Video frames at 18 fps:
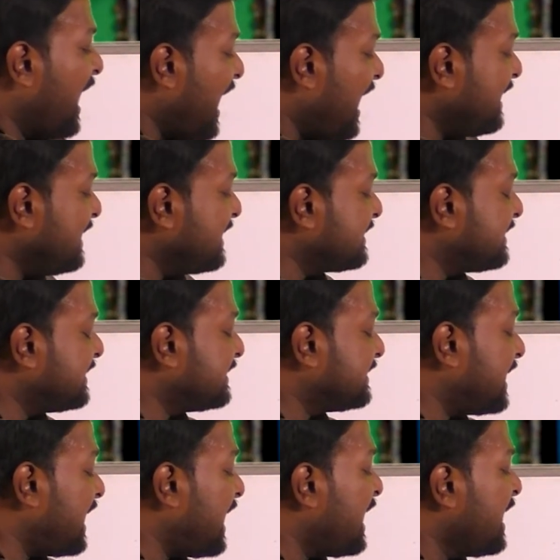and this
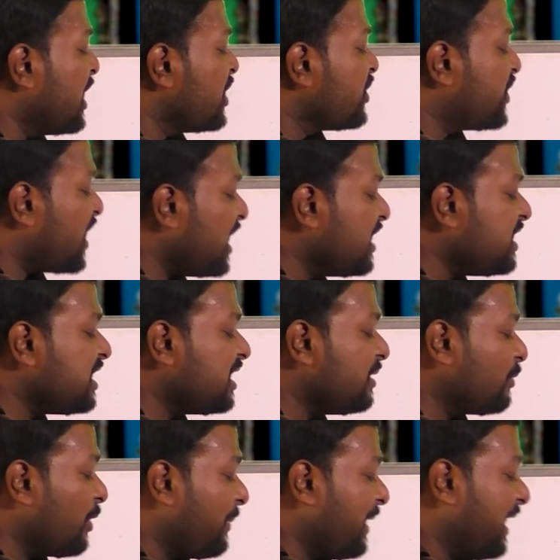is the change
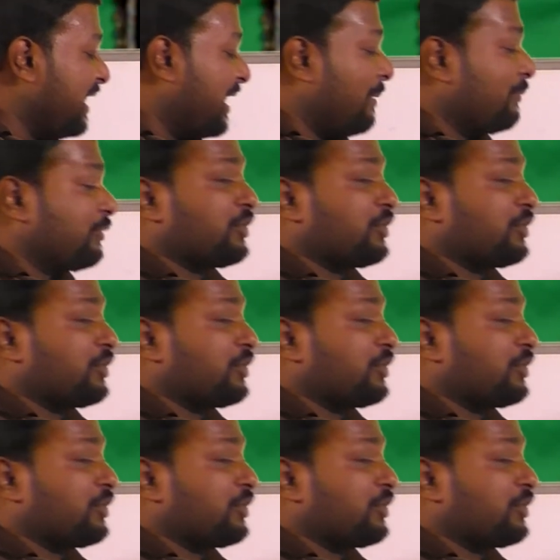in momentum.